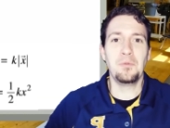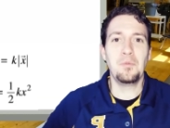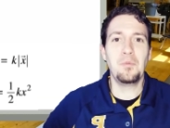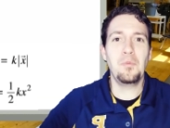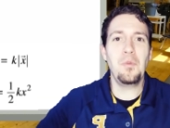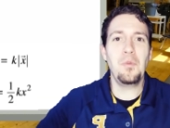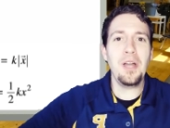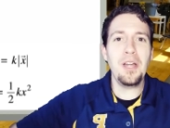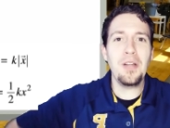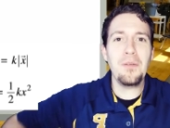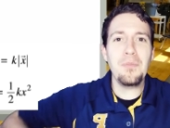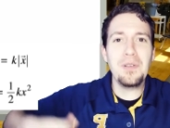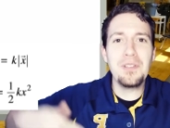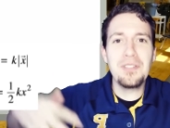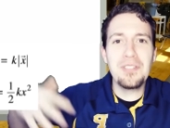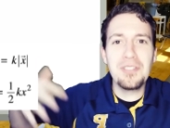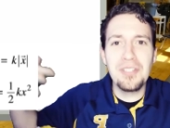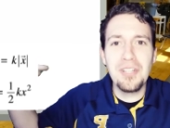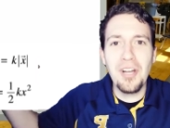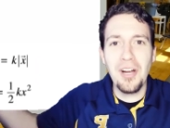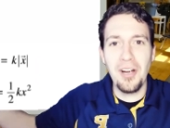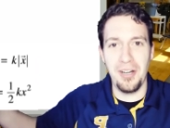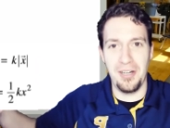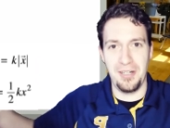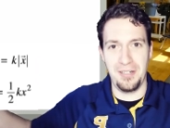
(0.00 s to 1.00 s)
Where do we
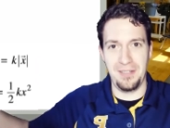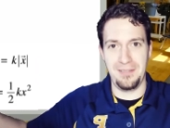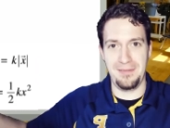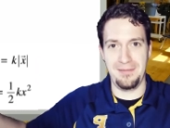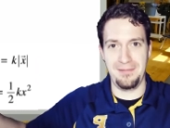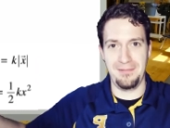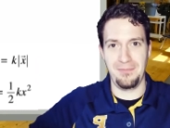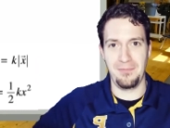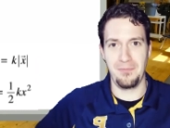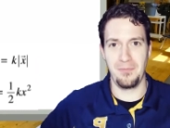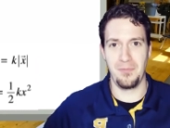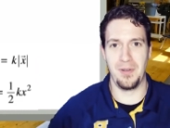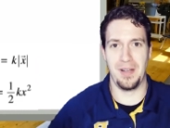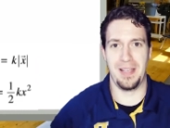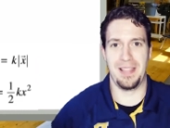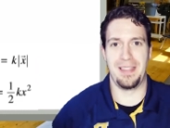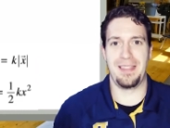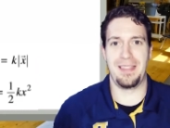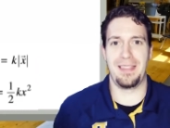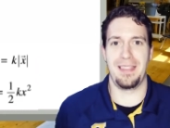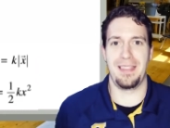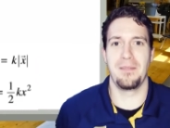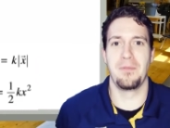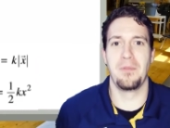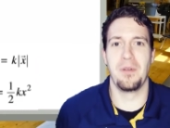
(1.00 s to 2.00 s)
start with
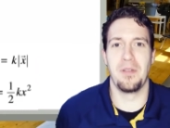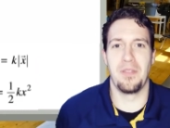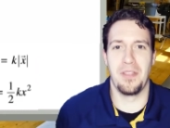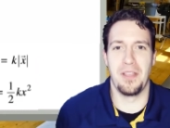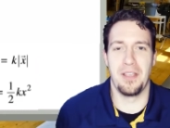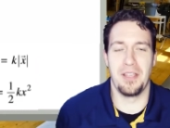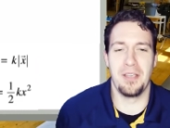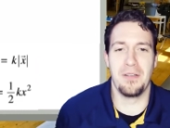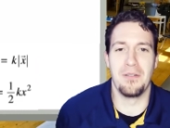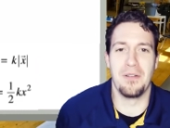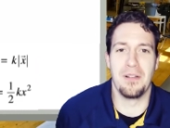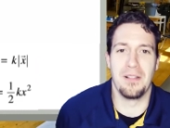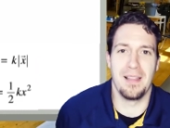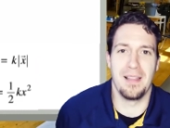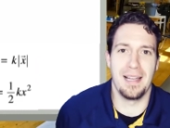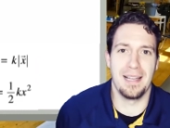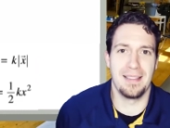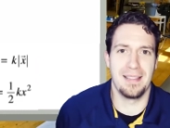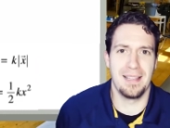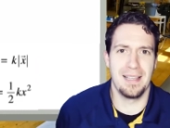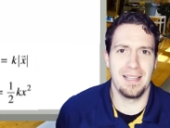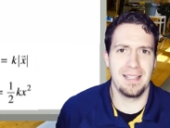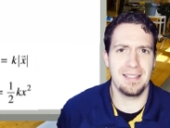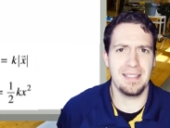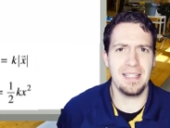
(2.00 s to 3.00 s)
with a unit like
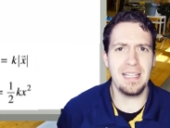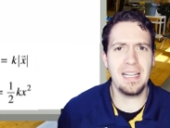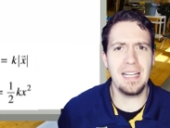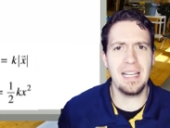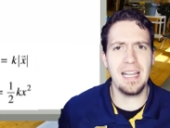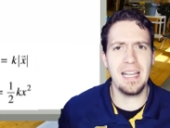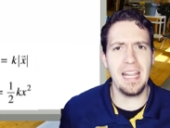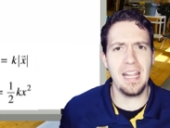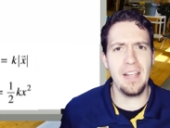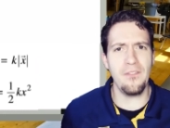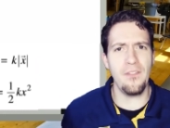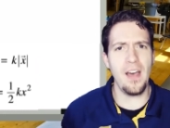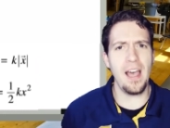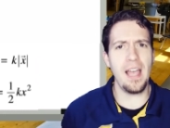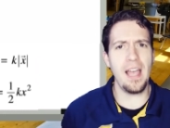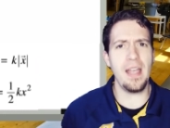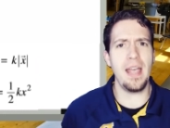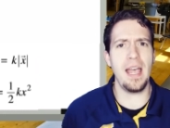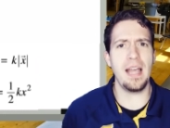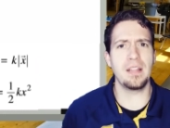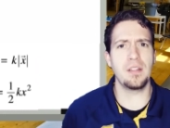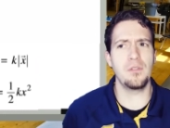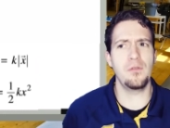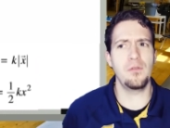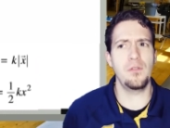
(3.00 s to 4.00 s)
this? And if I
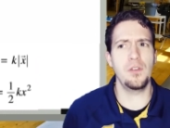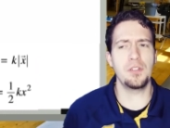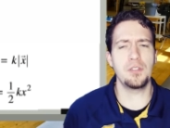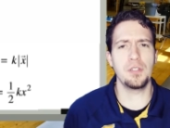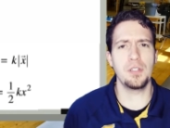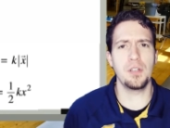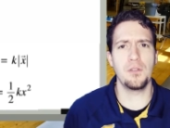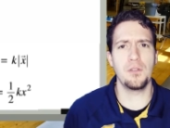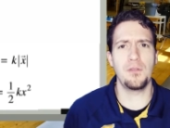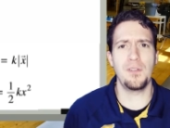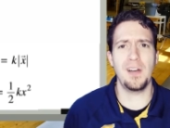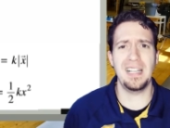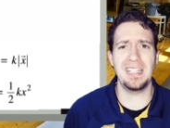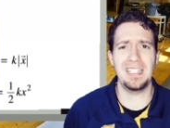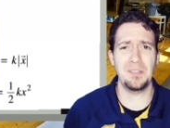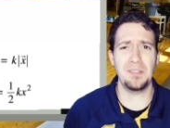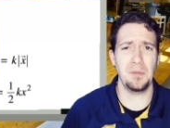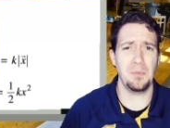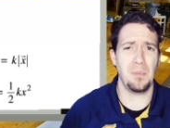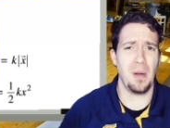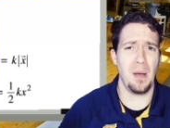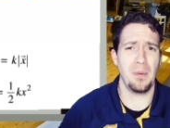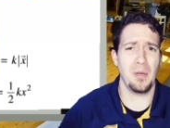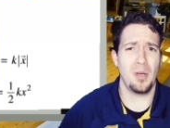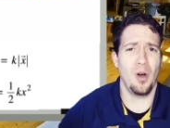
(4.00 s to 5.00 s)
had to officially define this, we'd
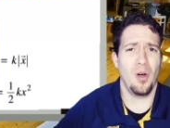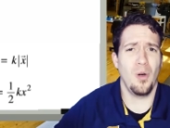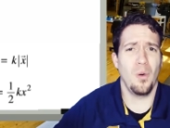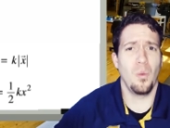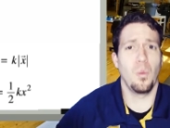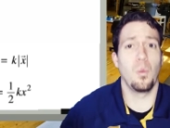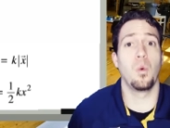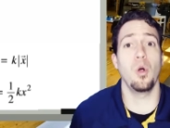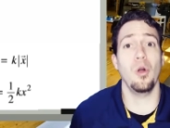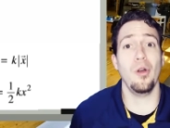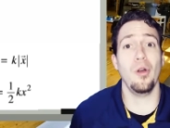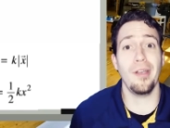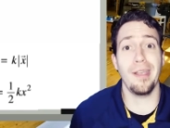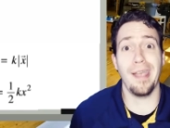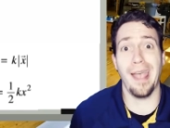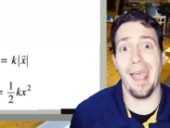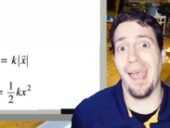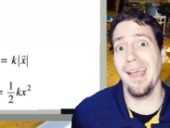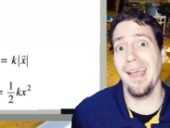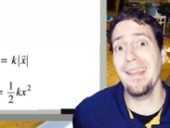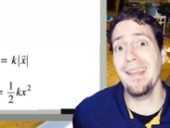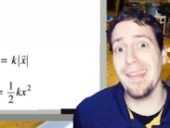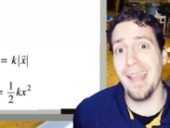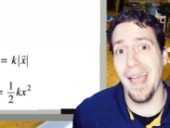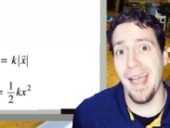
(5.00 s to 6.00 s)
probably call it work
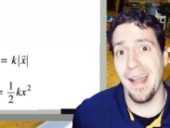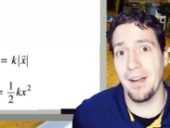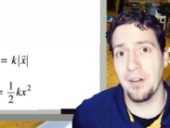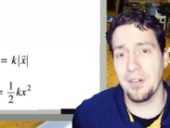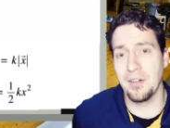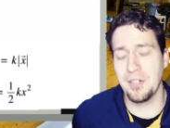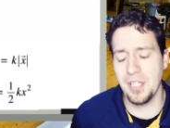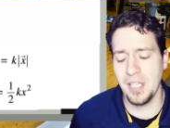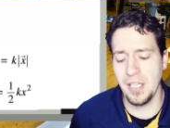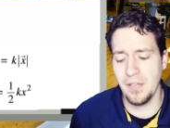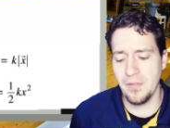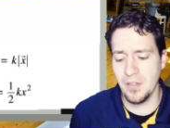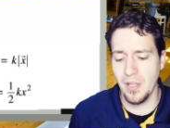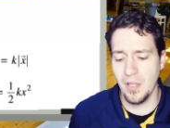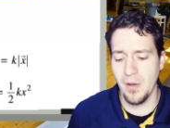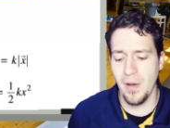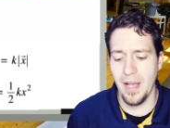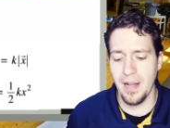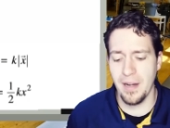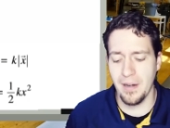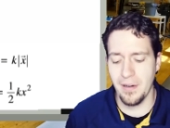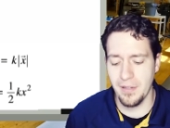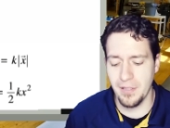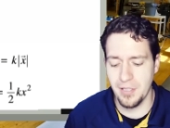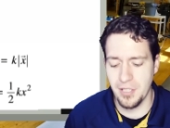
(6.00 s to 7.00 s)
and energy, even though
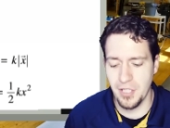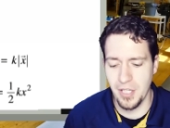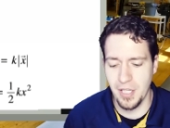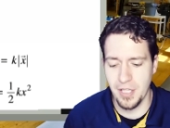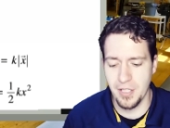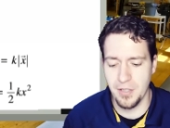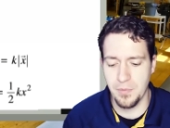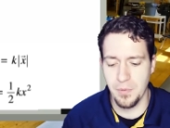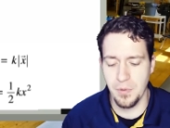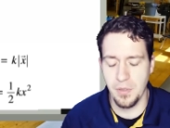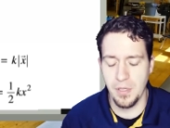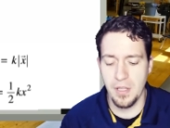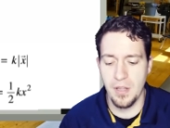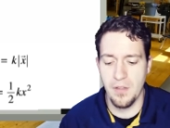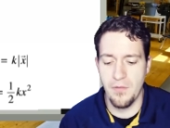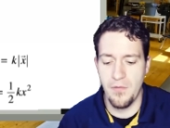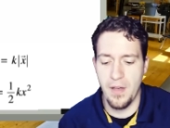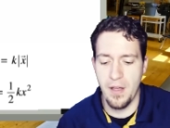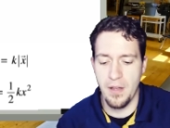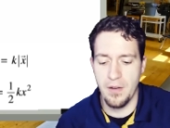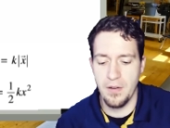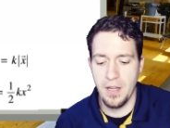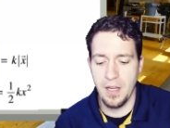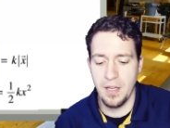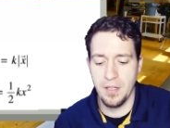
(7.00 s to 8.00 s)
energy is really the
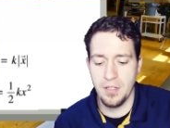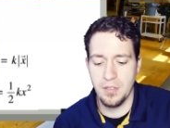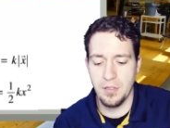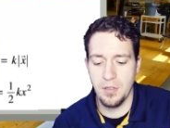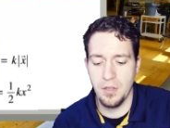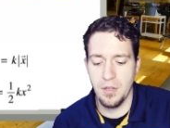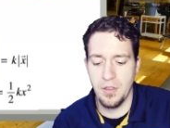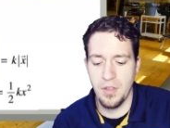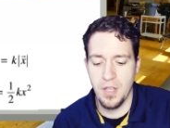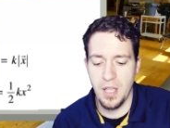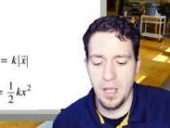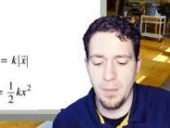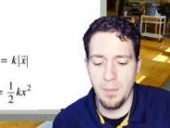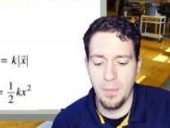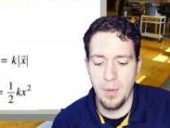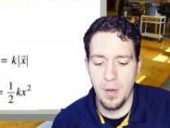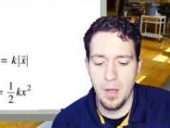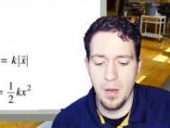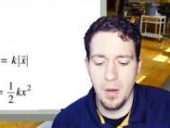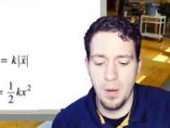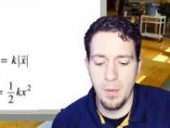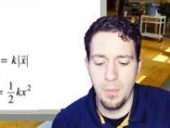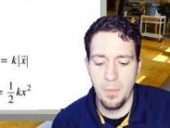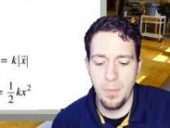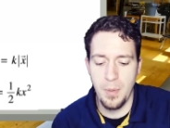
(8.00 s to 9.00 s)
foundational thing,
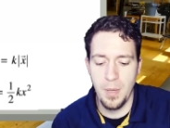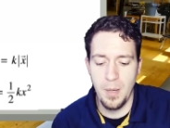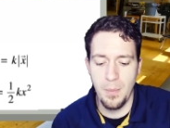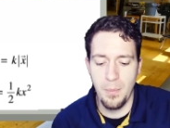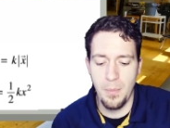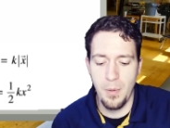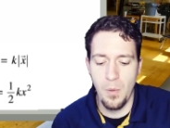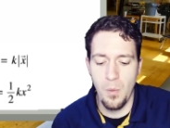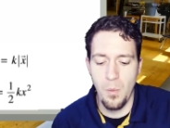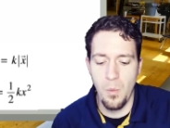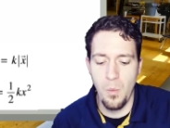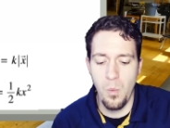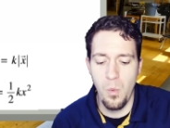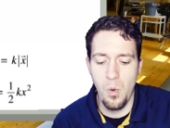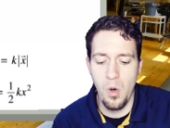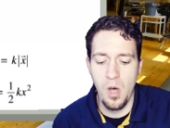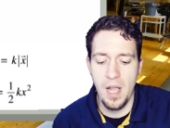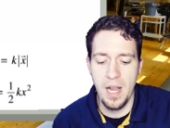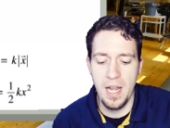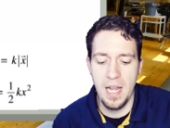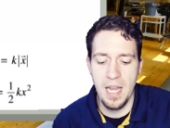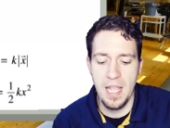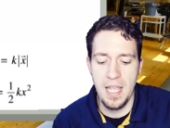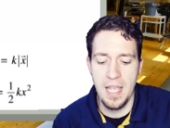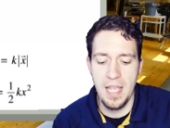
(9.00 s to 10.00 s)
but you know, but
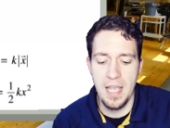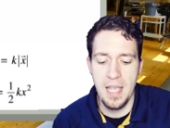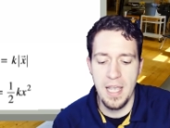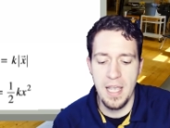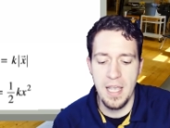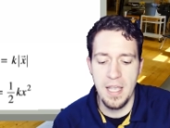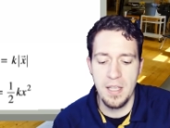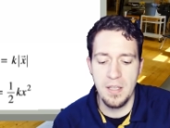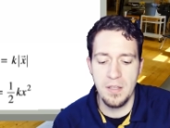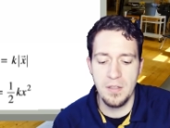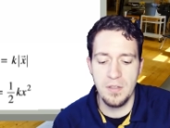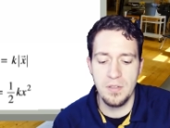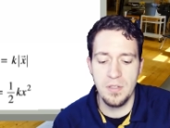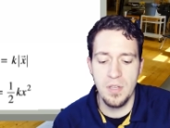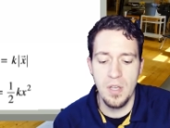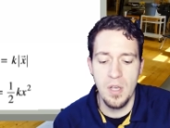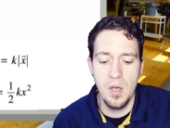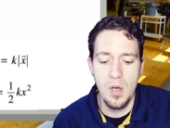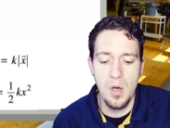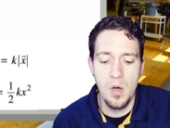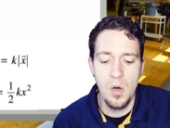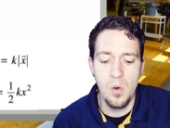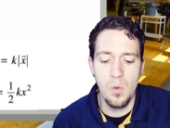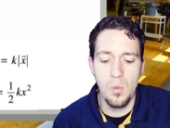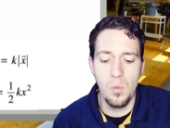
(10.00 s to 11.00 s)
what is
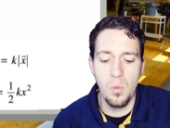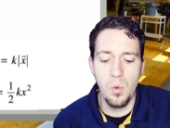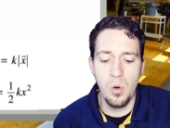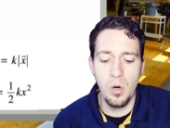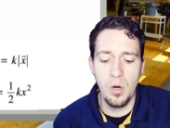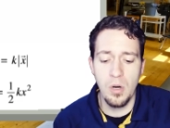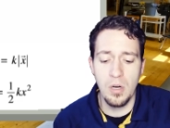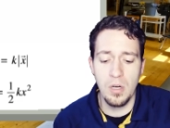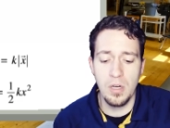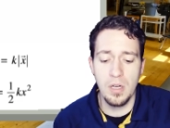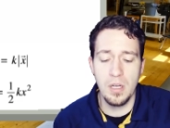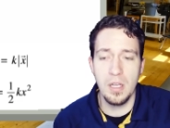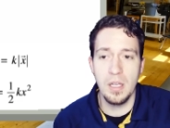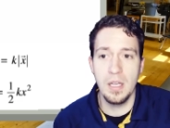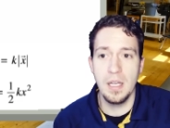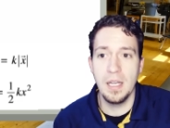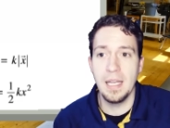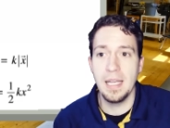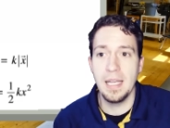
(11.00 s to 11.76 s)
work